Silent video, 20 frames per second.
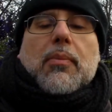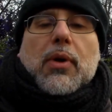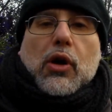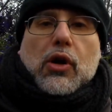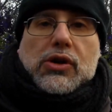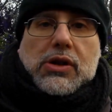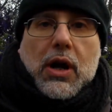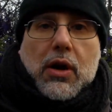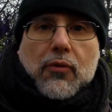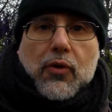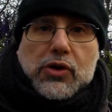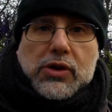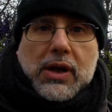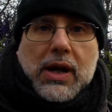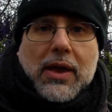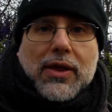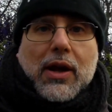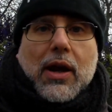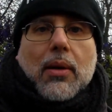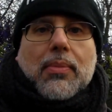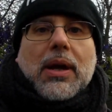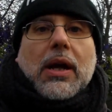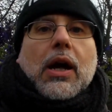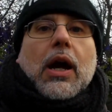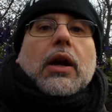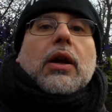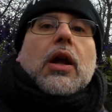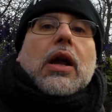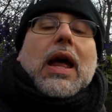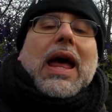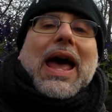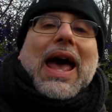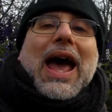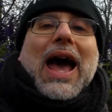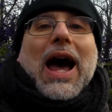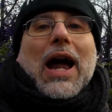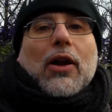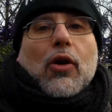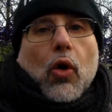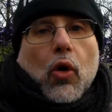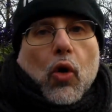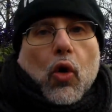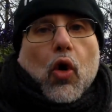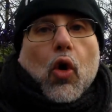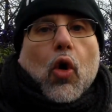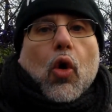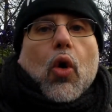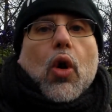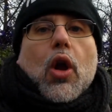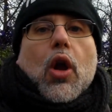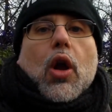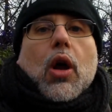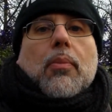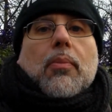because I was an ethical vegan, and or